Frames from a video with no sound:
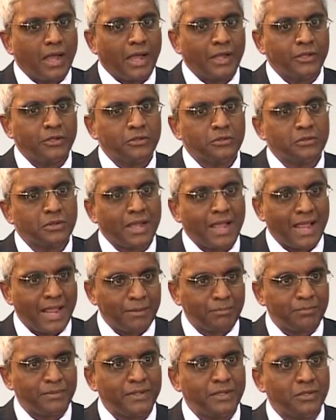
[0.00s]
Are you
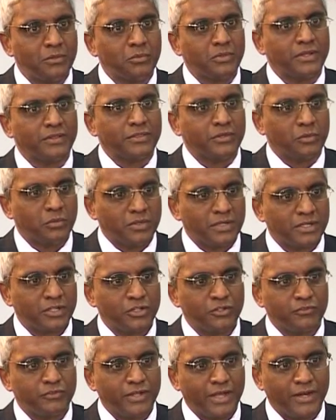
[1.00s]
happy with the work
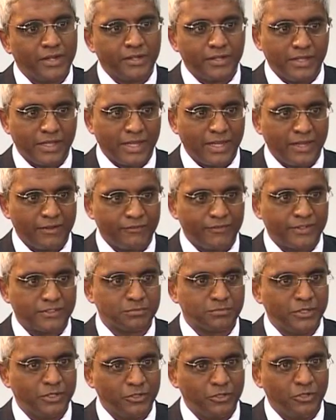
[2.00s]
you've done at the
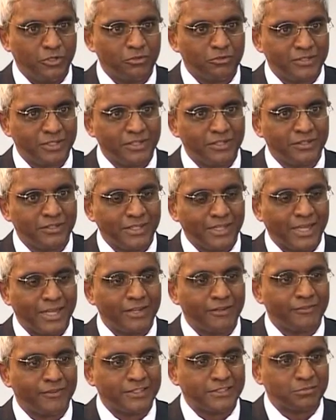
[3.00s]
IFSB? Do you think the
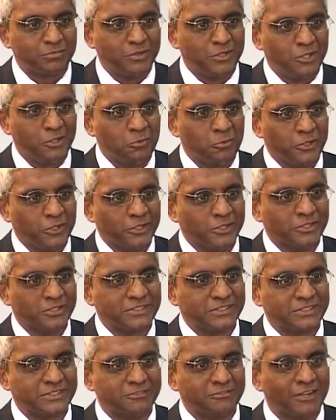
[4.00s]
IFSB will
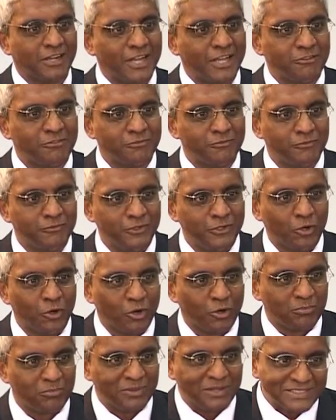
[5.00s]
survive
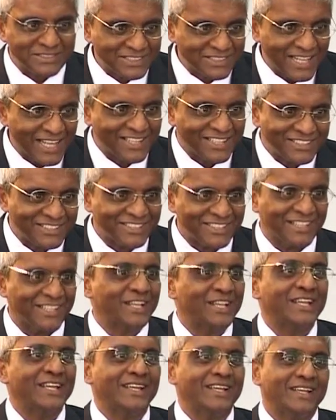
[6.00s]
your personality,
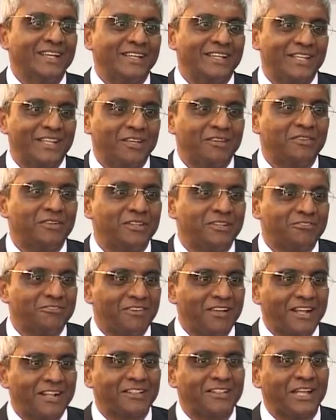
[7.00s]
given the
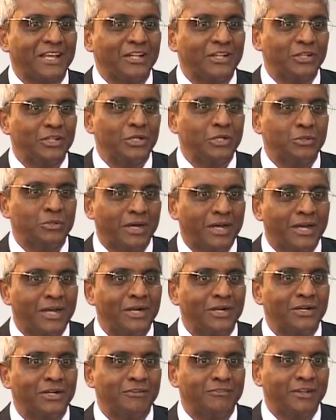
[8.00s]
fact that you
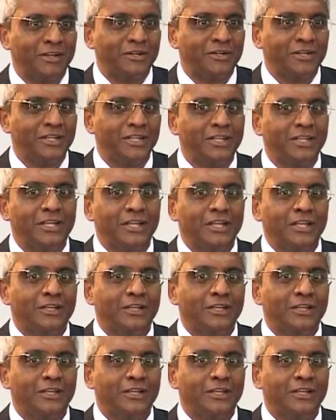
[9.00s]
are a very